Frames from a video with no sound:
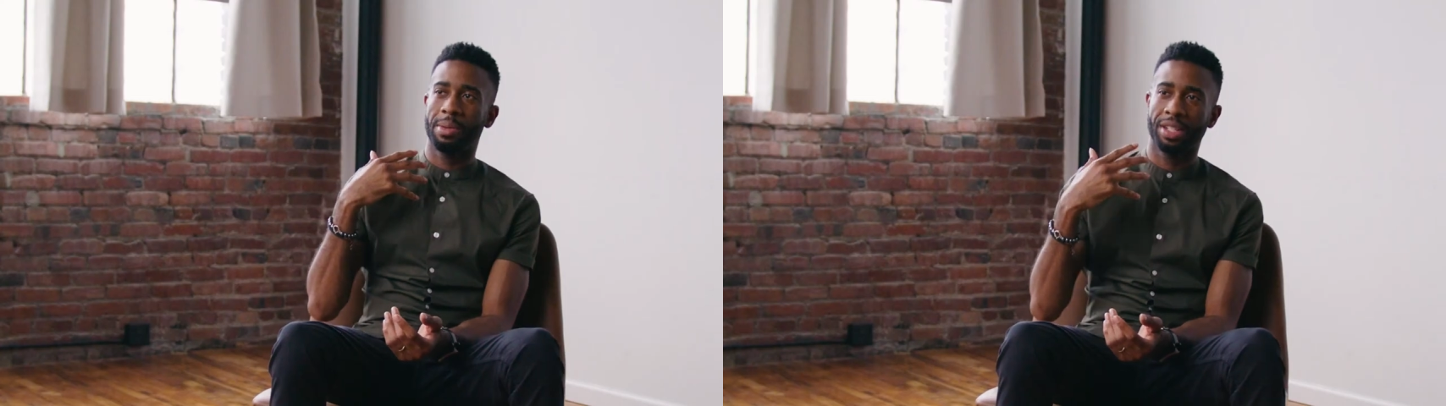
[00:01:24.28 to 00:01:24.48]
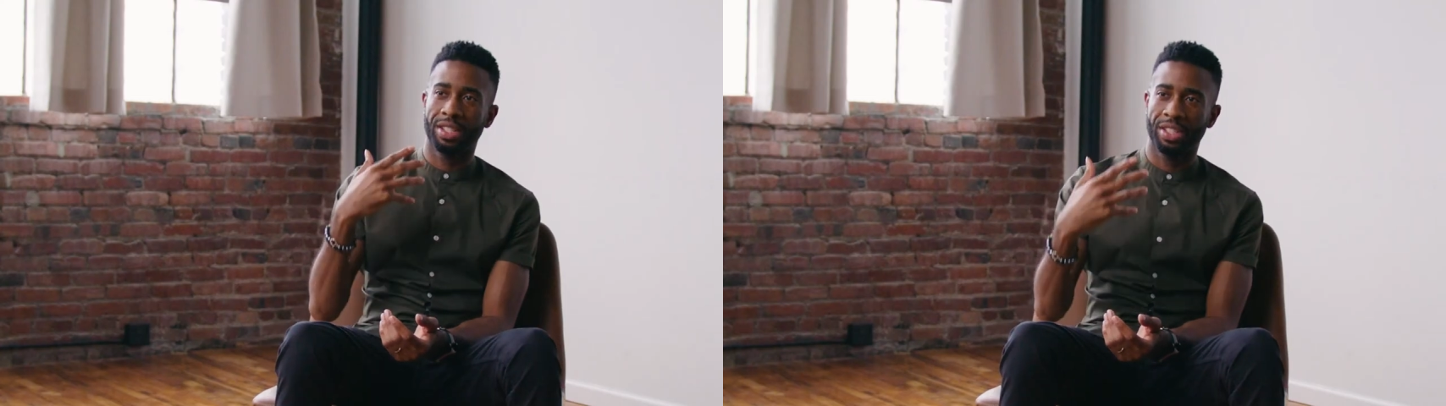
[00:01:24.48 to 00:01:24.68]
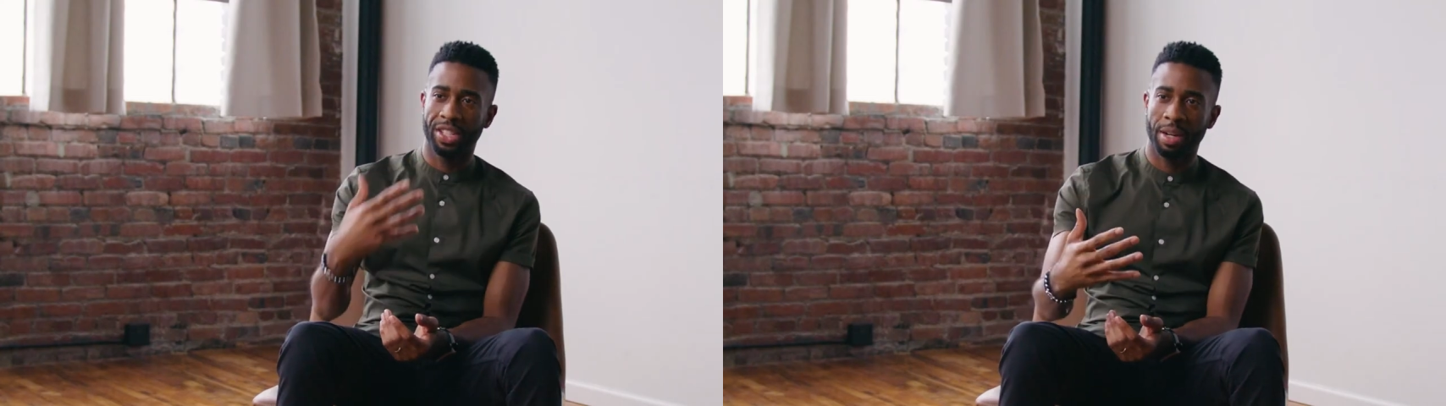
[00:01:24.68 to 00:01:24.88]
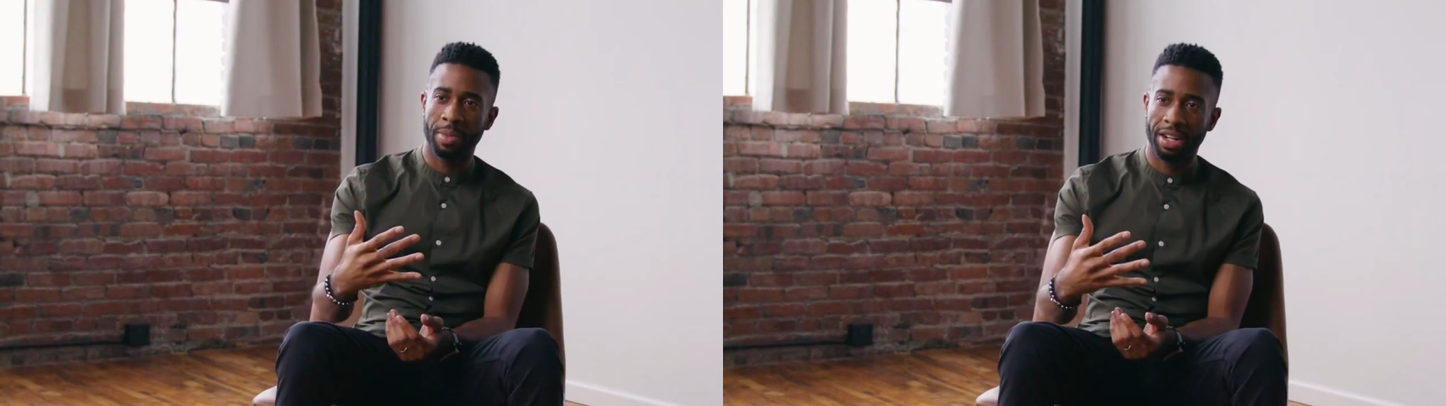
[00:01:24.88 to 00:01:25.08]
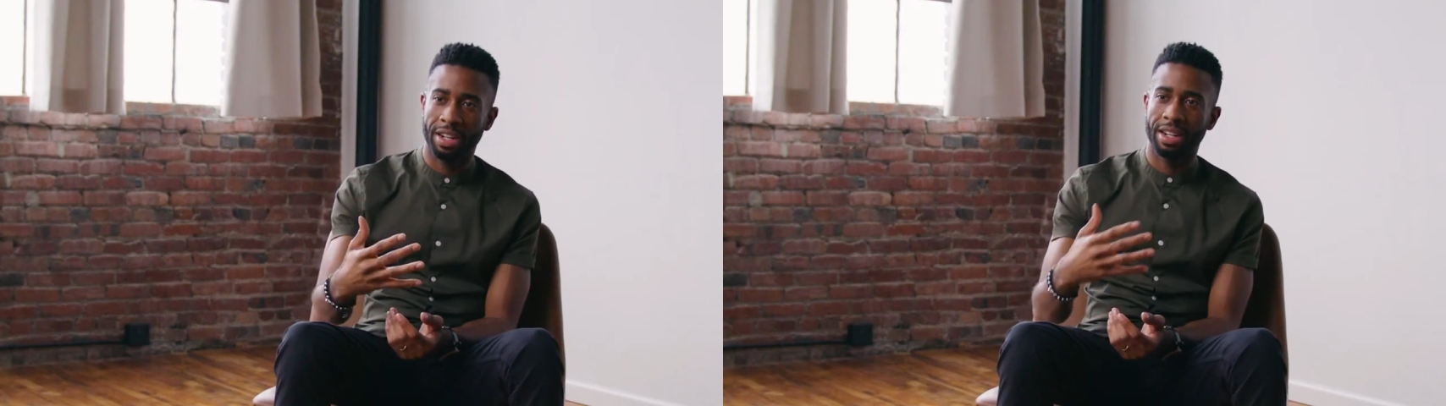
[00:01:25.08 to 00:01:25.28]
able to share my
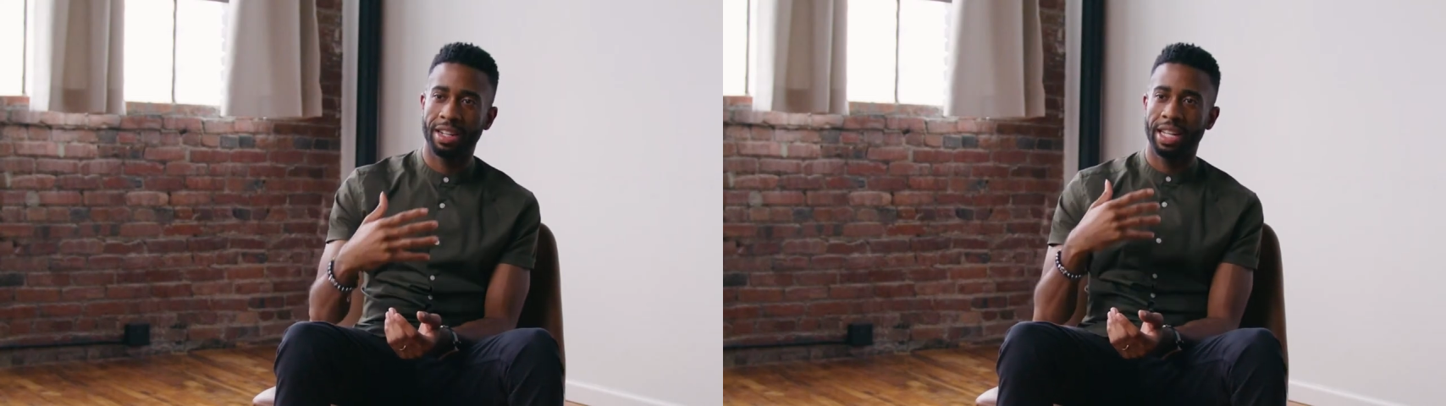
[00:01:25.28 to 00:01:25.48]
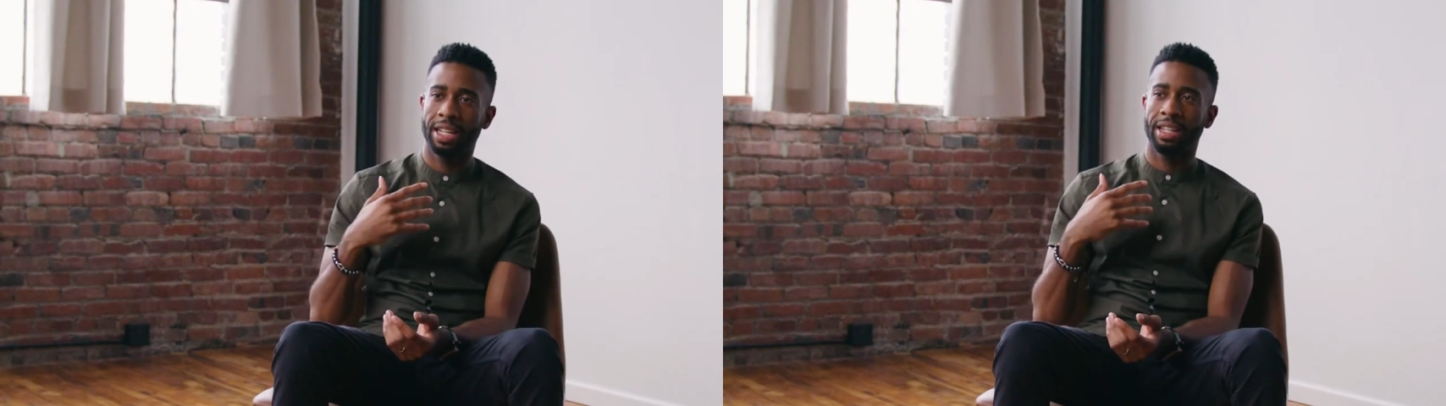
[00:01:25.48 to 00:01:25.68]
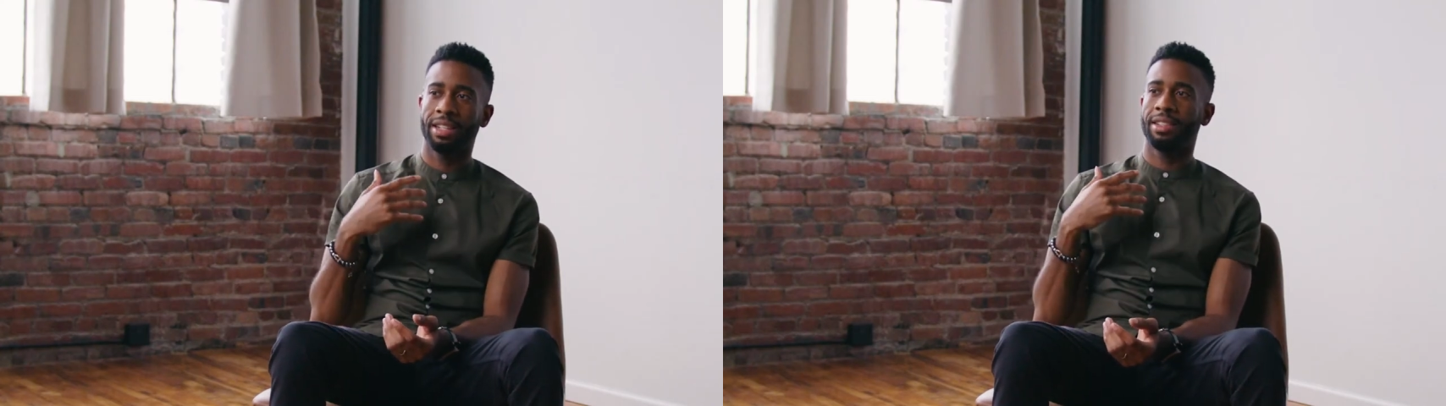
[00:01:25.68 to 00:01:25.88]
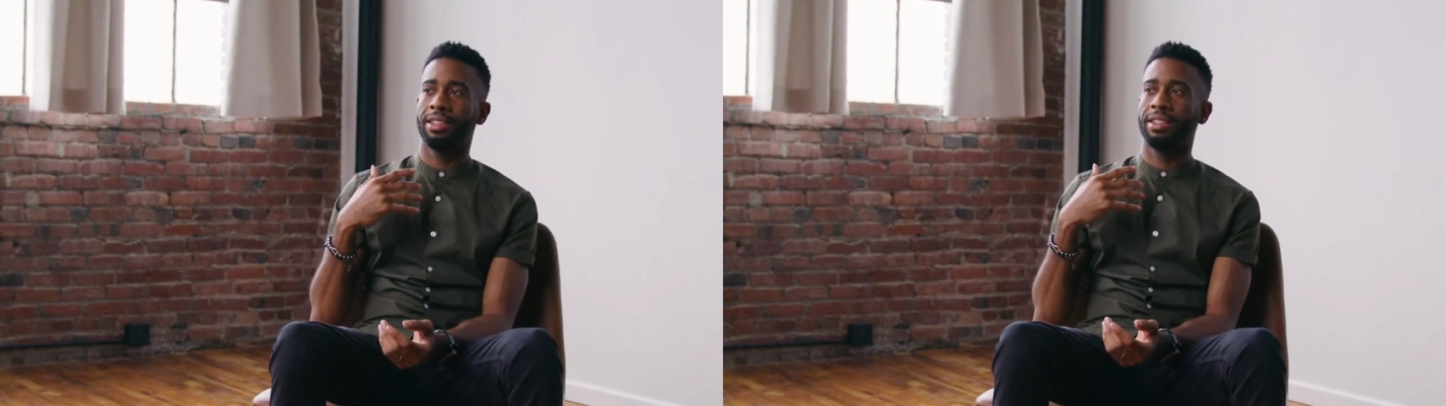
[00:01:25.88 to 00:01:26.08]
art in